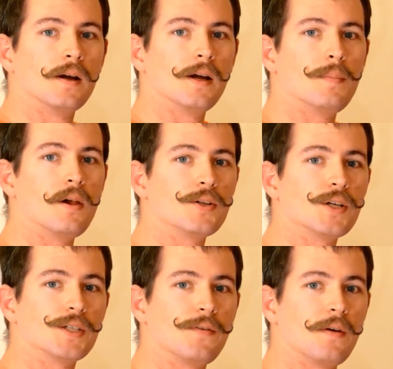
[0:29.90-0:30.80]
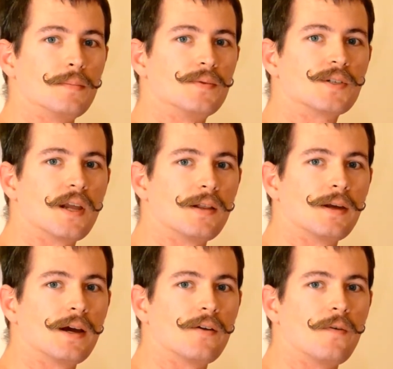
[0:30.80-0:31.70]
I apologize if I'm
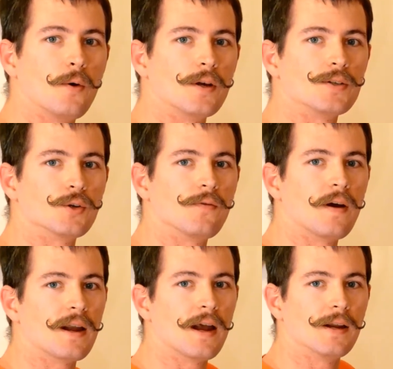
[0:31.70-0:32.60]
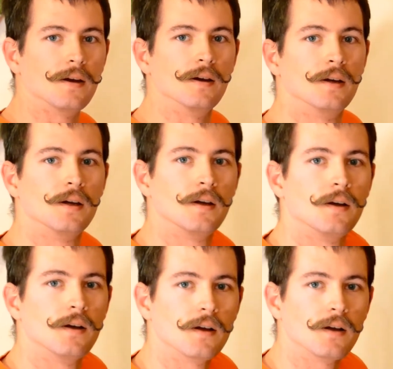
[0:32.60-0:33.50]
slightly out of focus or if I kind of
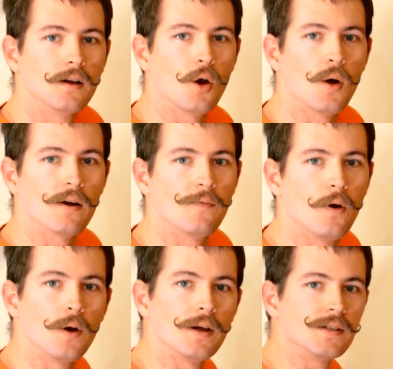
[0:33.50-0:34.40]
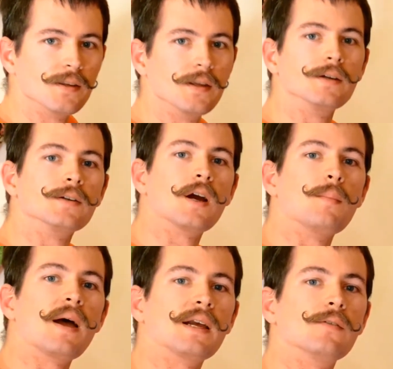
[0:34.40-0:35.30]
go out of focus and then come
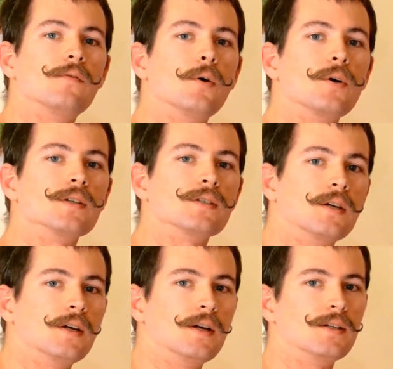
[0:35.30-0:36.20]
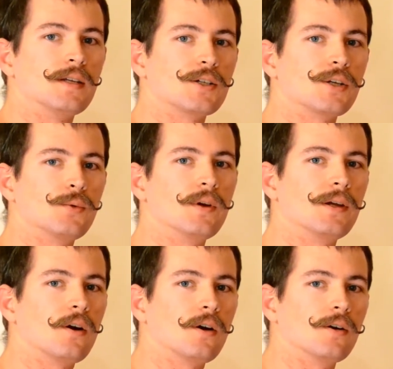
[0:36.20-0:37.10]
back in focus. It's actually
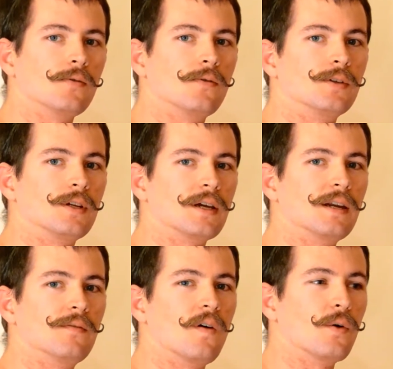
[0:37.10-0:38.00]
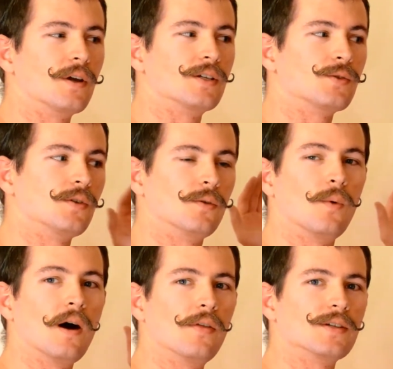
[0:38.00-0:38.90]
really hard to get in focus
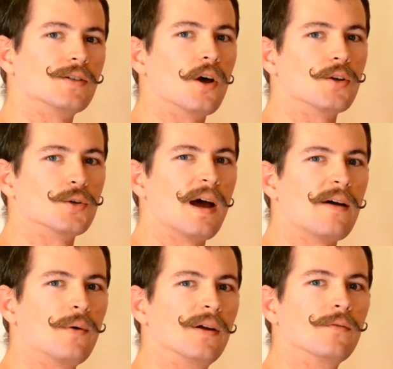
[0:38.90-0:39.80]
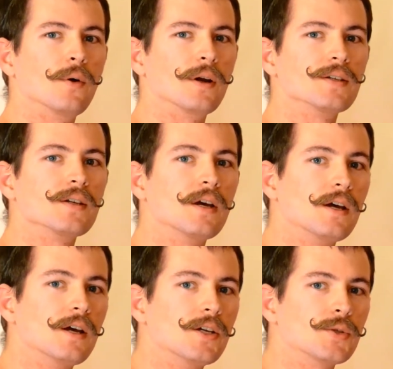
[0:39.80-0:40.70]
while this is also halfway in focus.
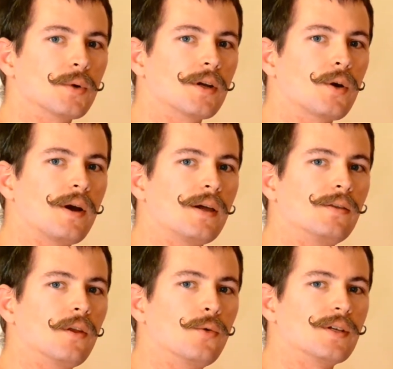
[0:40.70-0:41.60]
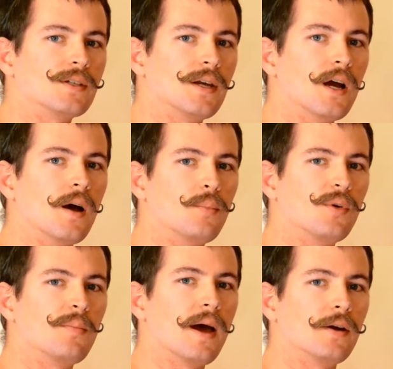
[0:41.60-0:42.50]
So we're going to go ahead and load this thing up
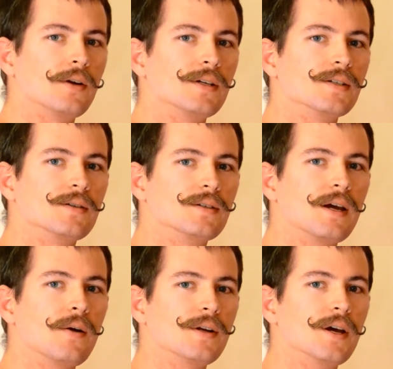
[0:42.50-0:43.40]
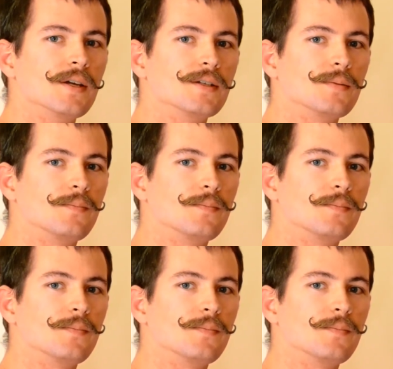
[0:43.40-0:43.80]
with batteries, see how it does.